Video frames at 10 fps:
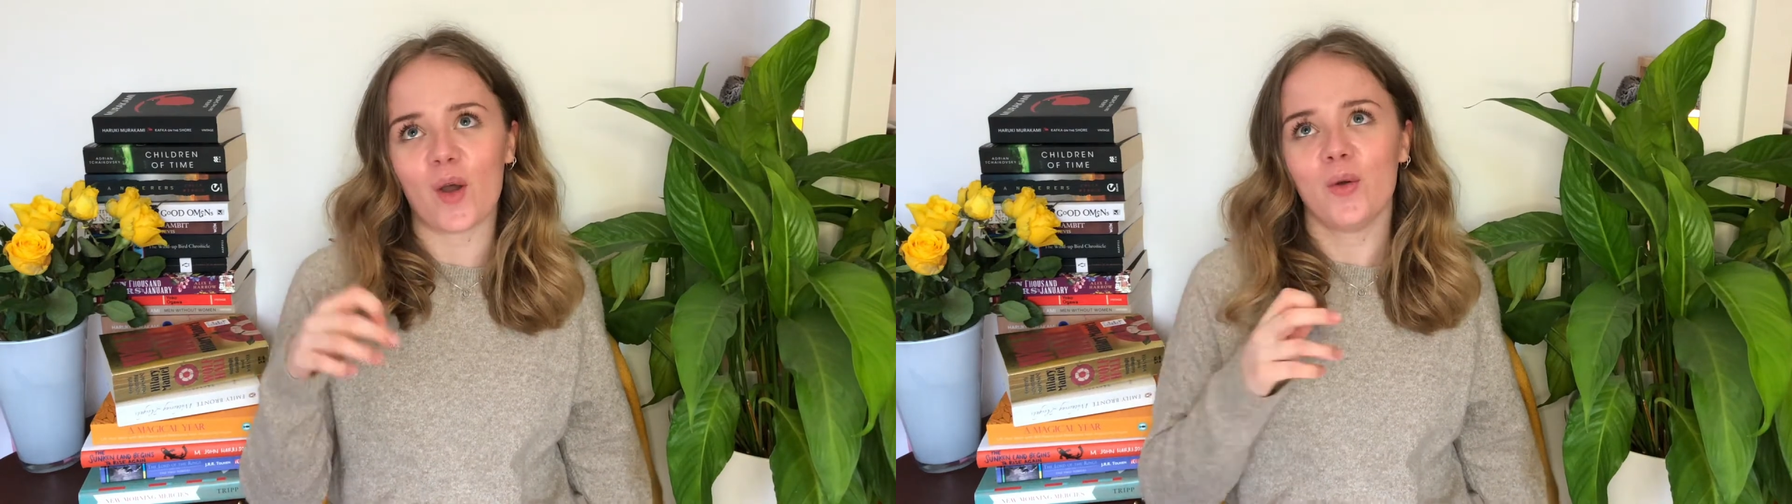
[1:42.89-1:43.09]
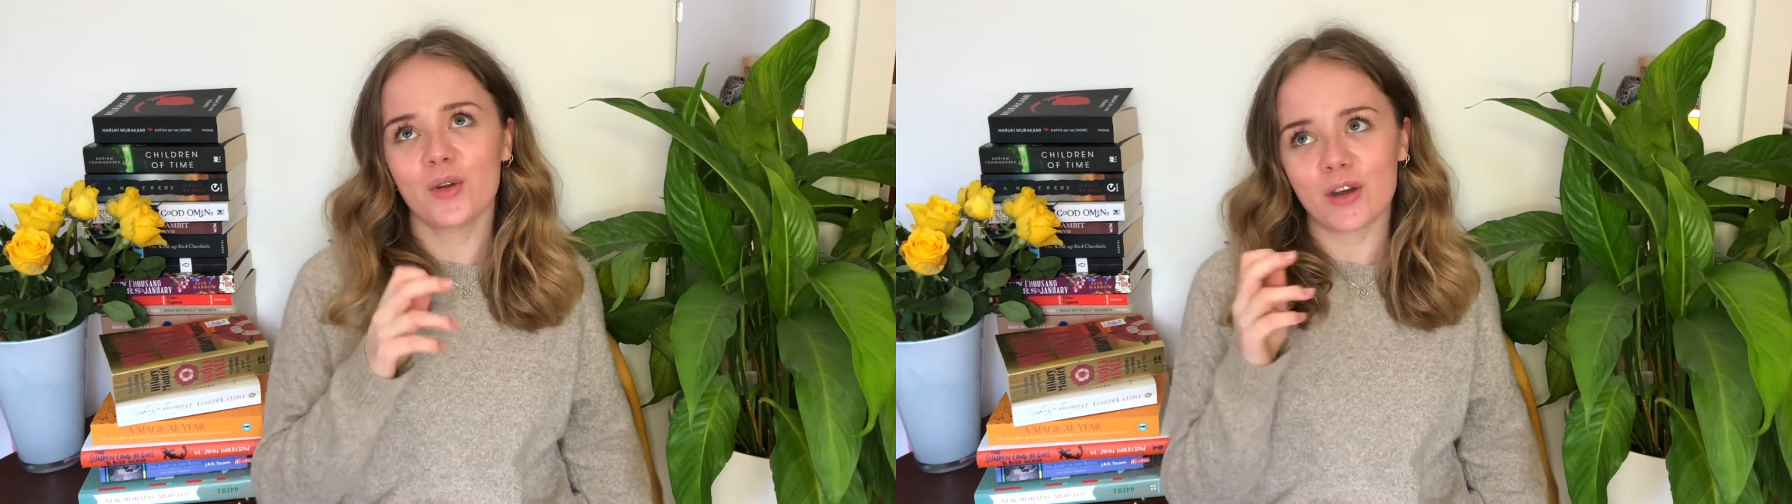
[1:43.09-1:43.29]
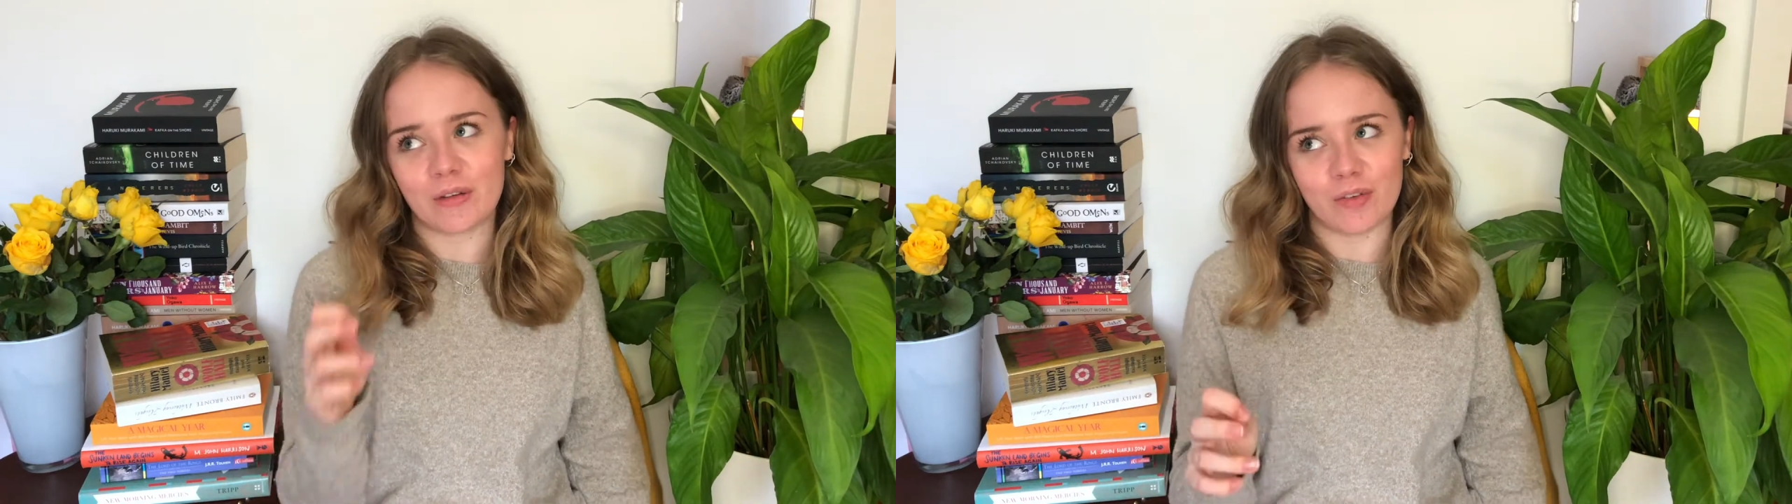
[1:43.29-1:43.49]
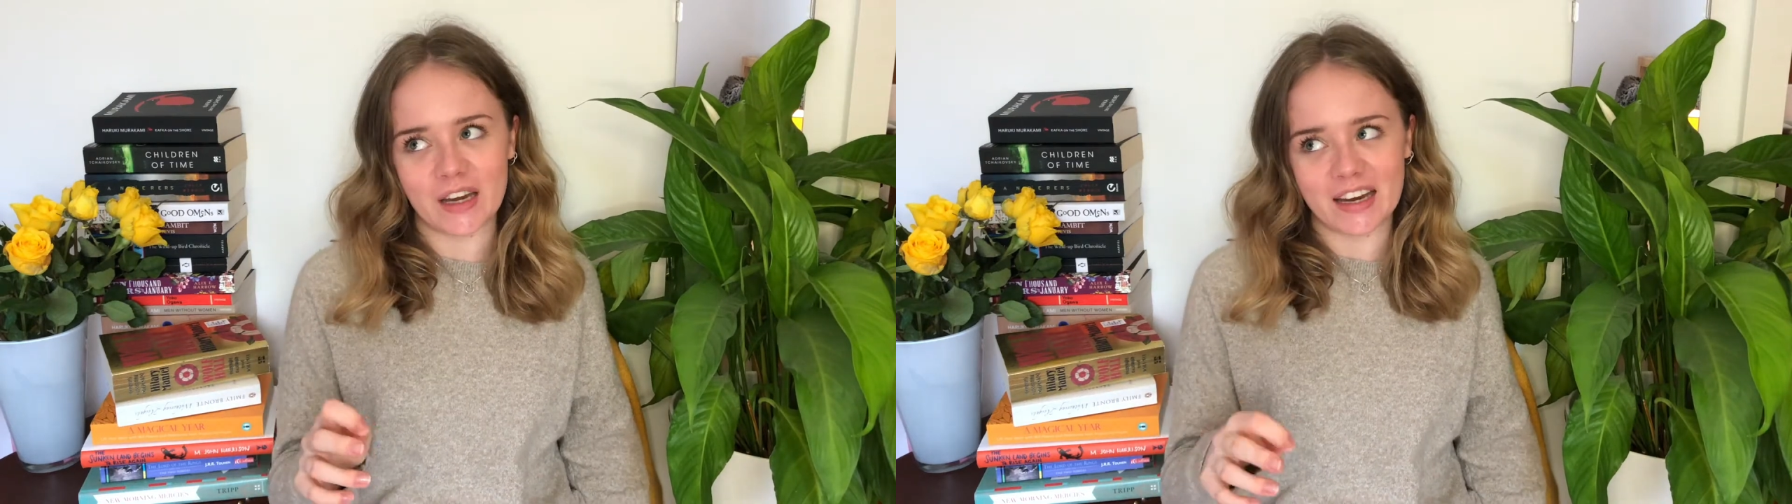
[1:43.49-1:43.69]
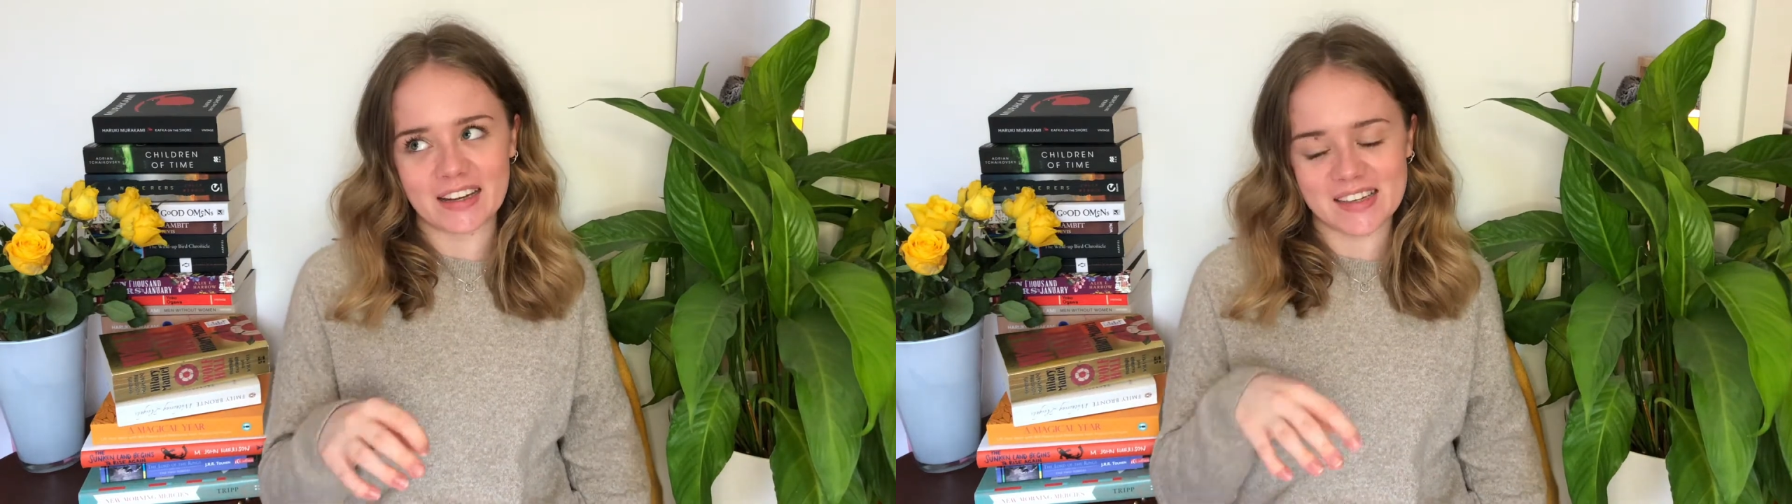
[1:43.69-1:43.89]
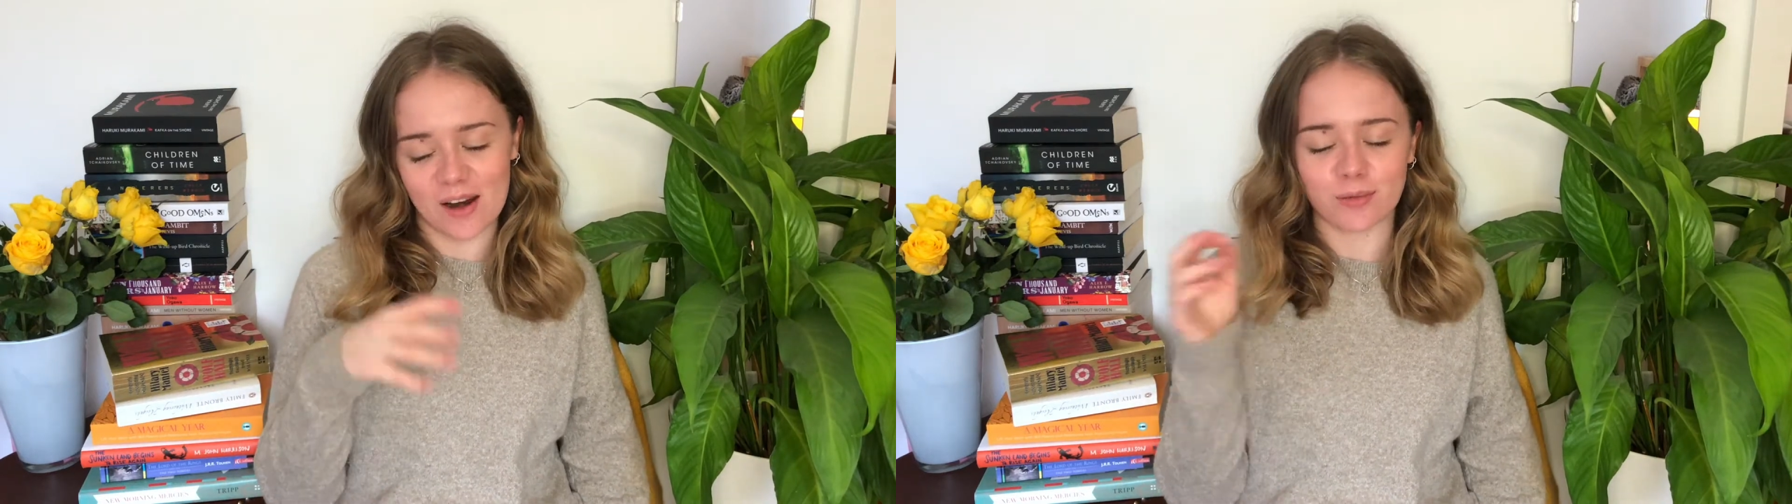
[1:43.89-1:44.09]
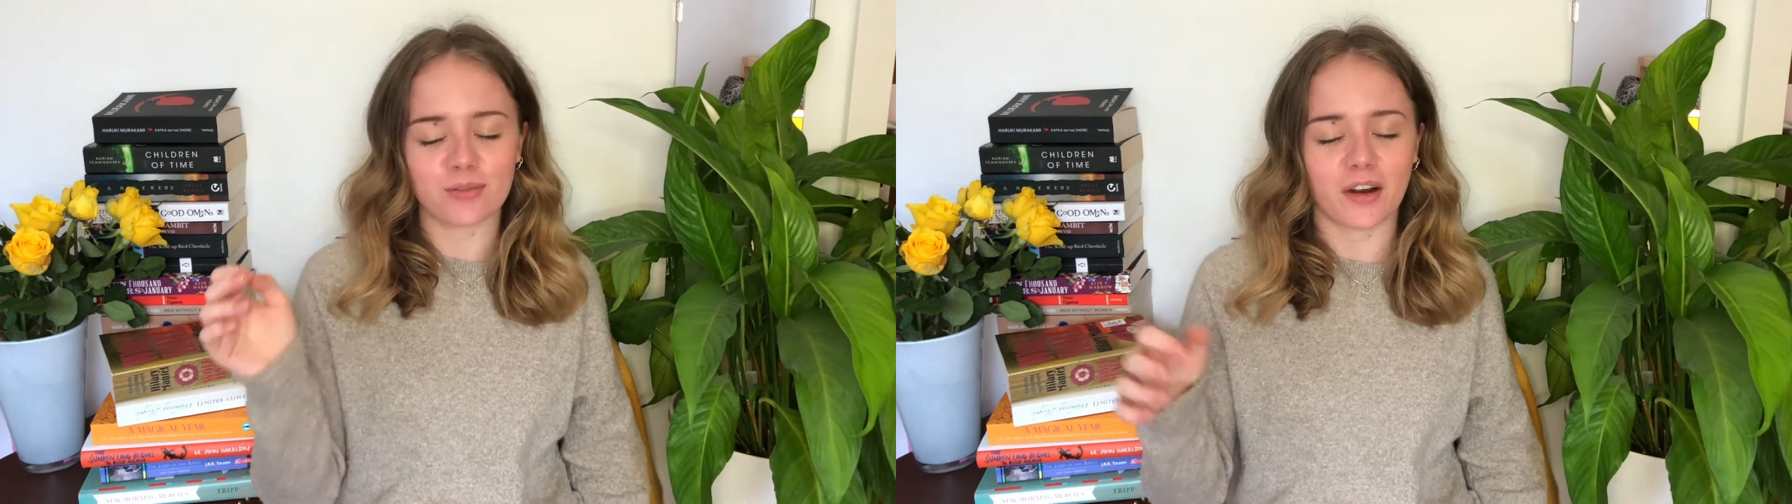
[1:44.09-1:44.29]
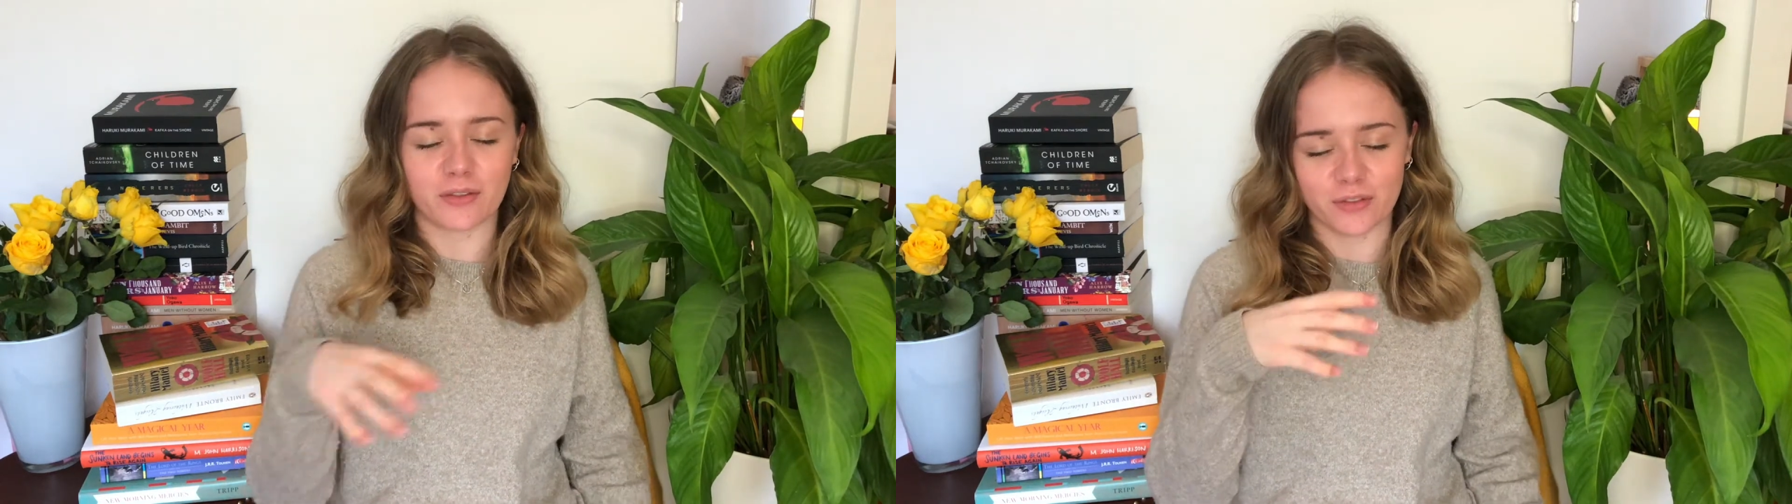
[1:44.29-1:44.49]
own convenience and
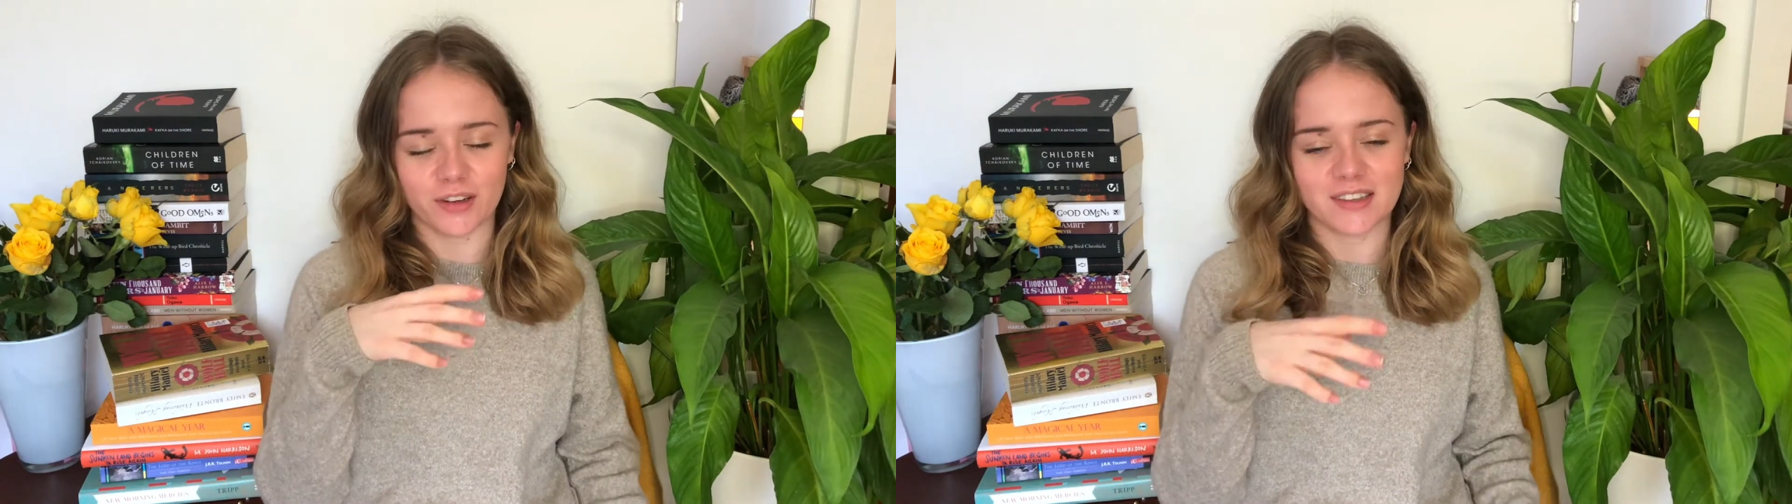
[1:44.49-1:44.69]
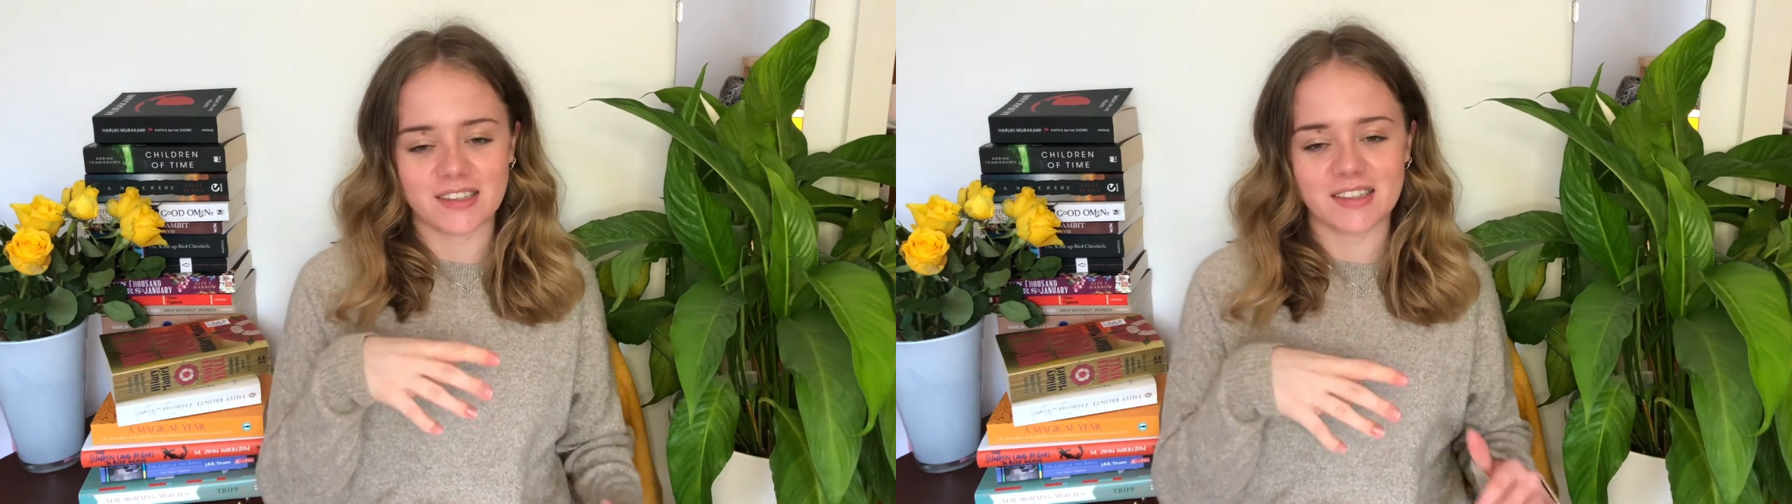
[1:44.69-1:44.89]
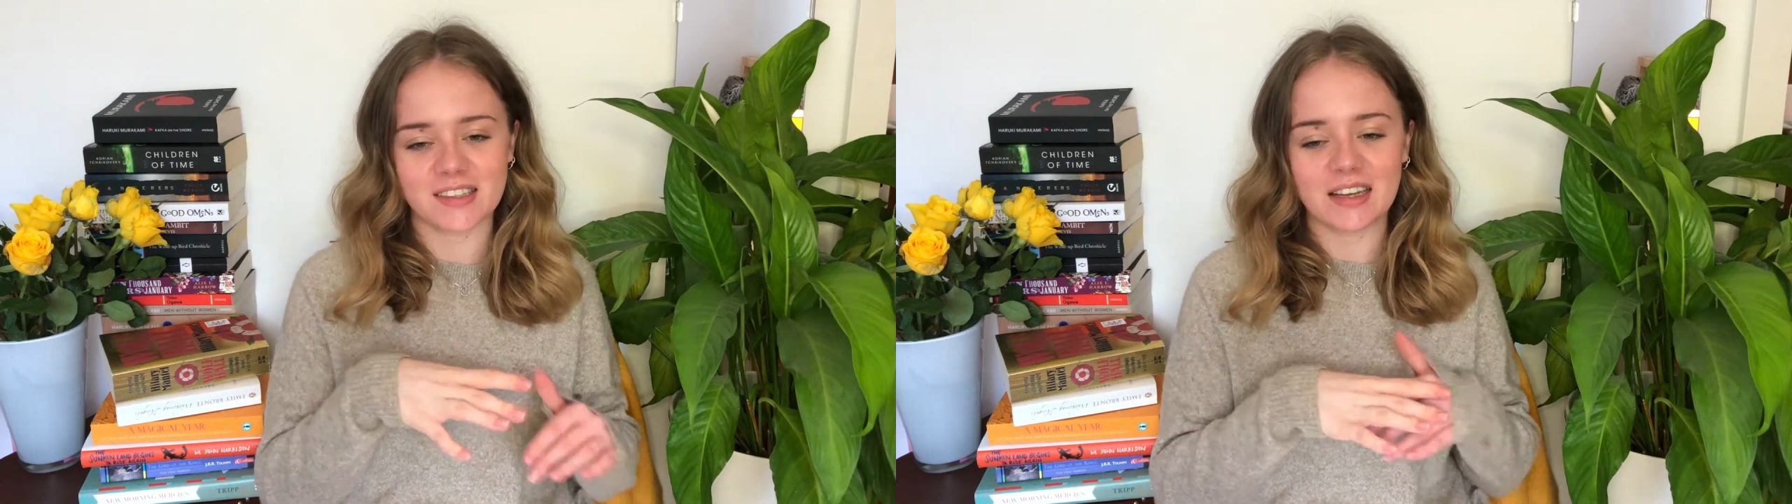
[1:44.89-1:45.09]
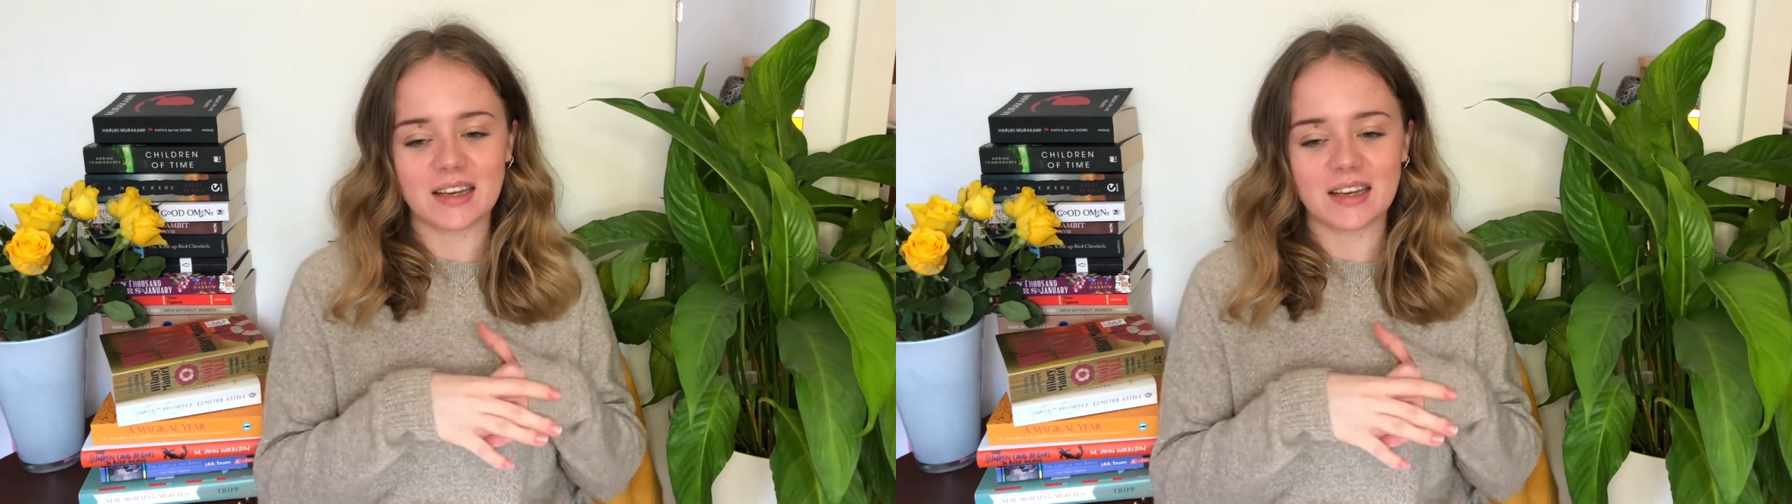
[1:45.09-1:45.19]
preference,